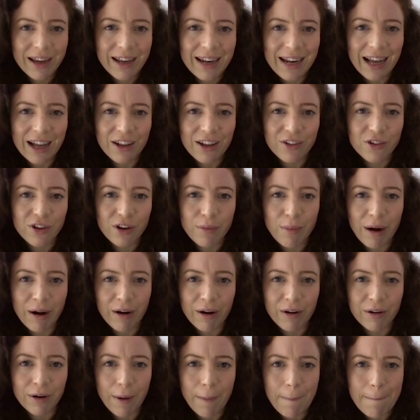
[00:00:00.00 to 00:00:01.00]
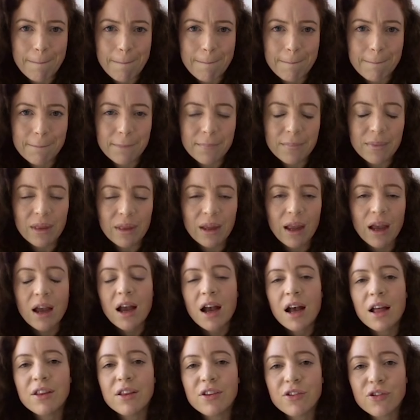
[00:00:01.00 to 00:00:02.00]
in Latin America.
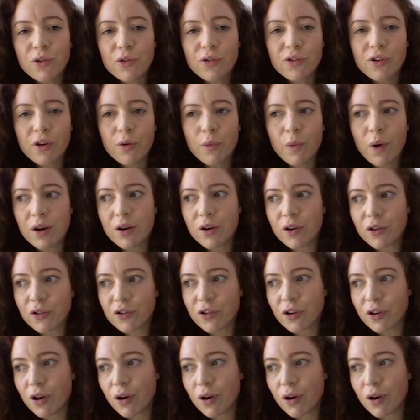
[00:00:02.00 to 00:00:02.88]
And this also worked not